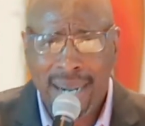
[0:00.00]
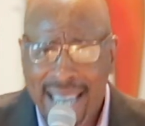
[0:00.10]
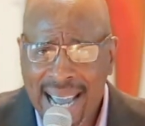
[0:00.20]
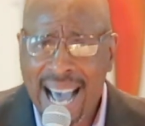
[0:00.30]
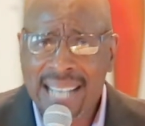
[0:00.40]
But
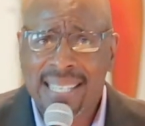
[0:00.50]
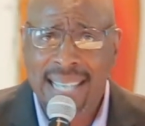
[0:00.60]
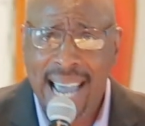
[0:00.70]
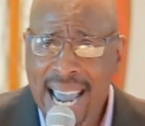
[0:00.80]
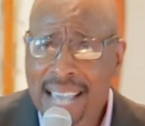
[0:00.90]
can I
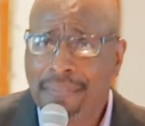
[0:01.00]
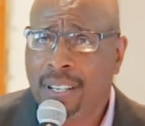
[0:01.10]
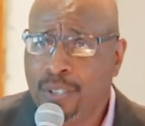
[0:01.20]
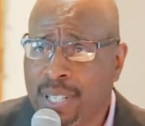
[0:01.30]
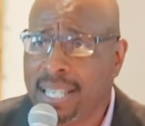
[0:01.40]
save
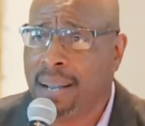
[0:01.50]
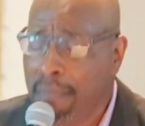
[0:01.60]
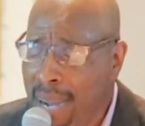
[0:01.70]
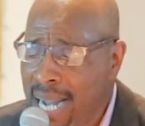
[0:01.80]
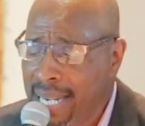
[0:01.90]
you some
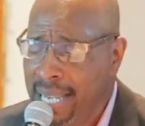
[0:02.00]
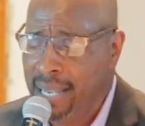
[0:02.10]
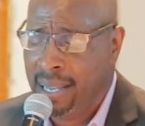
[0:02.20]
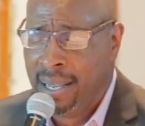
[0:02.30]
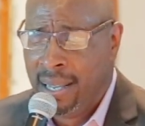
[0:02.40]

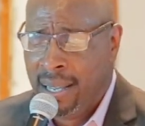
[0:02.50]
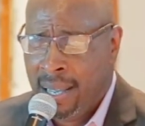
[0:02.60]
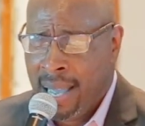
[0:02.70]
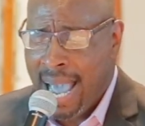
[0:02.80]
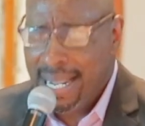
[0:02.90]
money
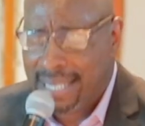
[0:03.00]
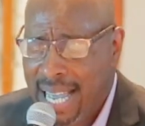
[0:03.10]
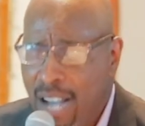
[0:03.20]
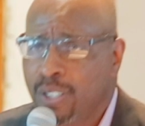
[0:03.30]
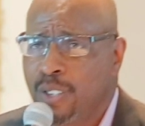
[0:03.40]
and
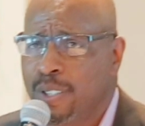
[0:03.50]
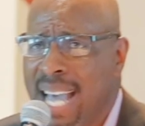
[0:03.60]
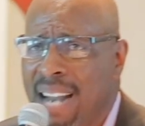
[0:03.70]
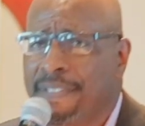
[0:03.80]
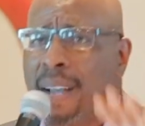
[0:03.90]
tell you
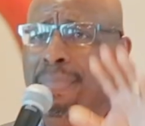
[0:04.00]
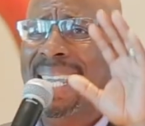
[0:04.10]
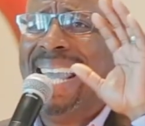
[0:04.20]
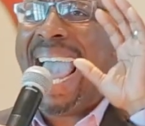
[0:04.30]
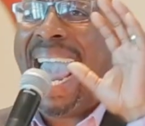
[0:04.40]
that from
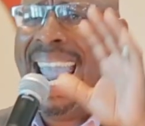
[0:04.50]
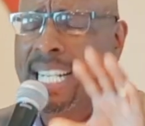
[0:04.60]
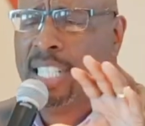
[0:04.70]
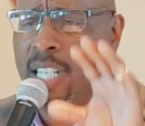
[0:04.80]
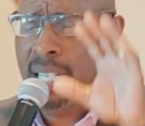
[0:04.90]
the
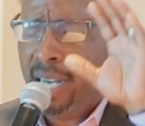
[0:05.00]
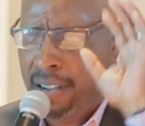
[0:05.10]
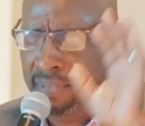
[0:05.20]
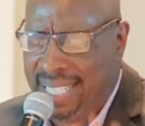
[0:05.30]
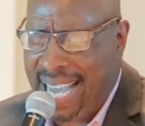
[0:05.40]
Ancient
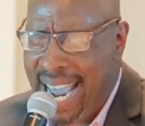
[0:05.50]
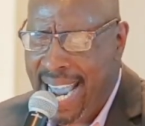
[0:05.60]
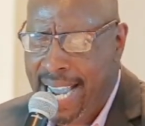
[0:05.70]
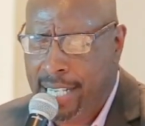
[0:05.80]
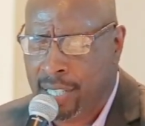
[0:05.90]
of
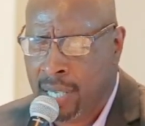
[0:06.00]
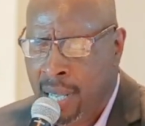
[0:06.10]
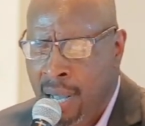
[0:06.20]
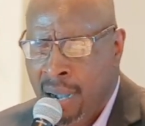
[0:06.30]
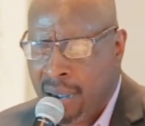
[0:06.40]
Days,
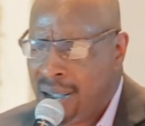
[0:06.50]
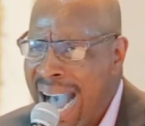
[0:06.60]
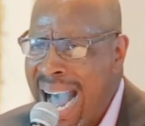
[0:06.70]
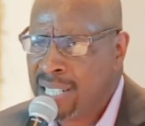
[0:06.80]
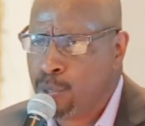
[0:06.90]

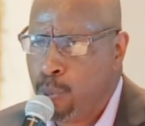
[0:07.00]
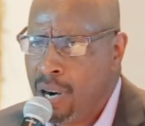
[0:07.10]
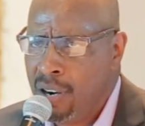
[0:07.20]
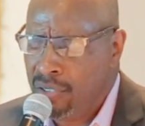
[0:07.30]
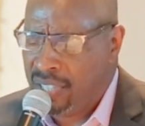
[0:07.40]
God's
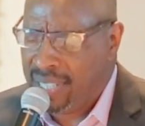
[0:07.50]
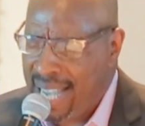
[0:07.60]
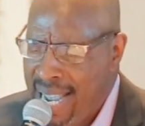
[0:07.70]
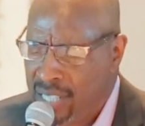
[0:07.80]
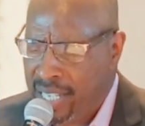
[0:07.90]
word
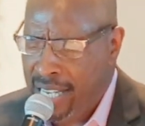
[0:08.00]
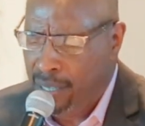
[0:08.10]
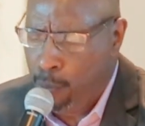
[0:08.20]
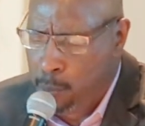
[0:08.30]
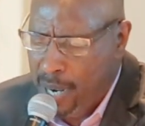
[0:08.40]
says
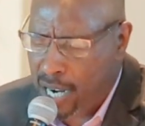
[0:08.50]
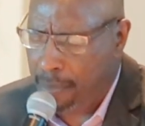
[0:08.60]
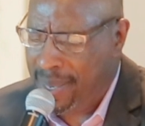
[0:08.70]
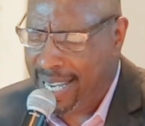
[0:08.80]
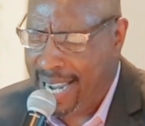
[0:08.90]
in the book
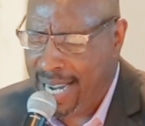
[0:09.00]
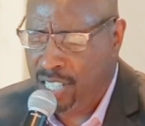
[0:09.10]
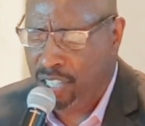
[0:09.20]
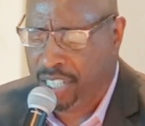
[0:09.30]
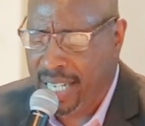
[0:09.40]
of
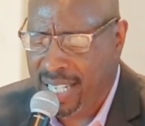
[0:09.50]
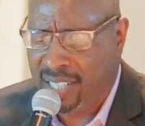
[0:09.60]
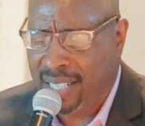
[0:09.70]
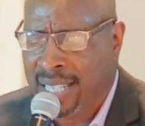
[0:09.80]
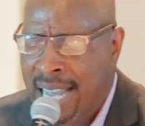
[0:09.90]
beginnings,
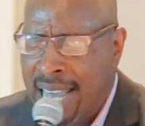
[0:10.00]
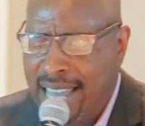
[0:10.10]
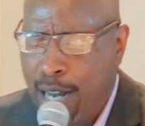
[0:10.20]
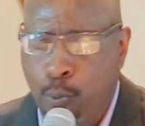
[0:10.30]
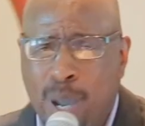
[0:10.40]
Genesis,
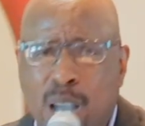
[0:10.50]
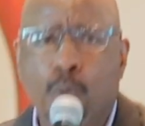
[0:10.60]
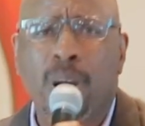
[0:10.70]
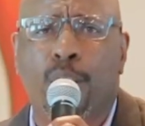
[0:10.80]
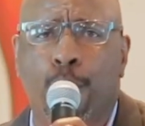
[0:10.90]
that we
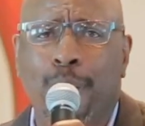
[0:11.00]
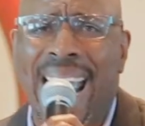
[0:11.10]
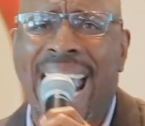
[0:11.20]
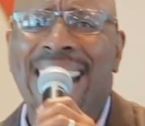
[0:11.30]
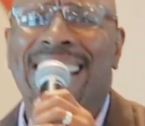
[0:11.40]
were
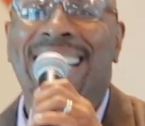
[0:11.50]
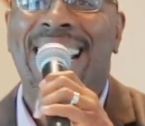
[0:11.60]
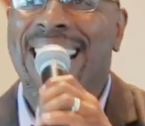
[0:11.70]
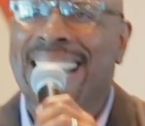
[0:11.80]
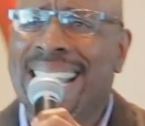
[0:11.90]
created
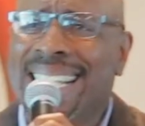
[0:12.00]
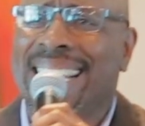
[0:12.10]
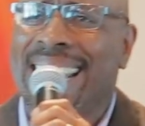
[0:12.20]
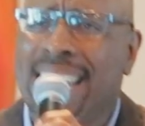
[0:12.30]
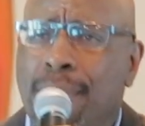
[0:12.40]
in
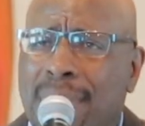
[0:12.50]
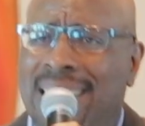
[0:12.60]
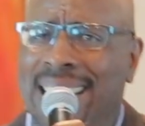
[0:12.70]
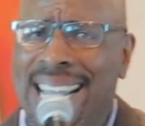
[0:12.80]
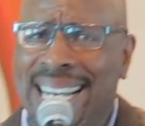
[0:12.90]
his
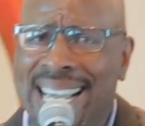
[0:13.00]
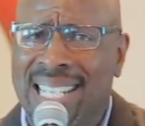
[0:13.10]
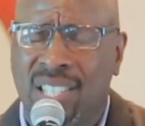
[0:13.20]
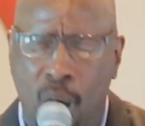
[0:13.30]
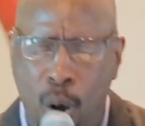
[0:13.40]
image, in
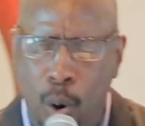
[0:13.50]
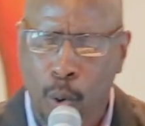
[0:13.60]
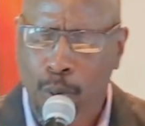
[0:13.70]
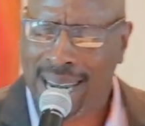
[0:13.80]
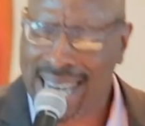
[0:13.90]
his
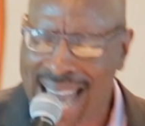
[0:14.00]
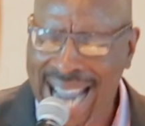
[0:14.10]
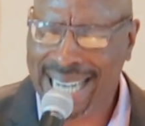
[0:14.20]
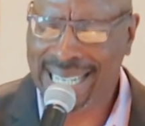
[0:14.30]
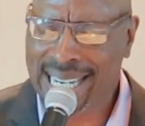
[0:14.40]
own
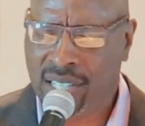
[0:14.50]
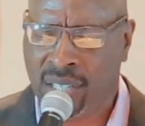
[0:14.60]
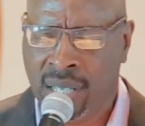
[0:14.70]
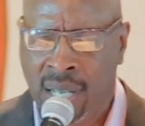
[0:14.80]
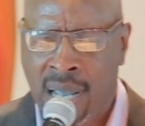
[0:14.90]

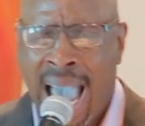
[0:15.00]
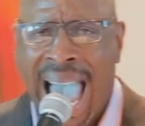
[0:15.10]
likeness.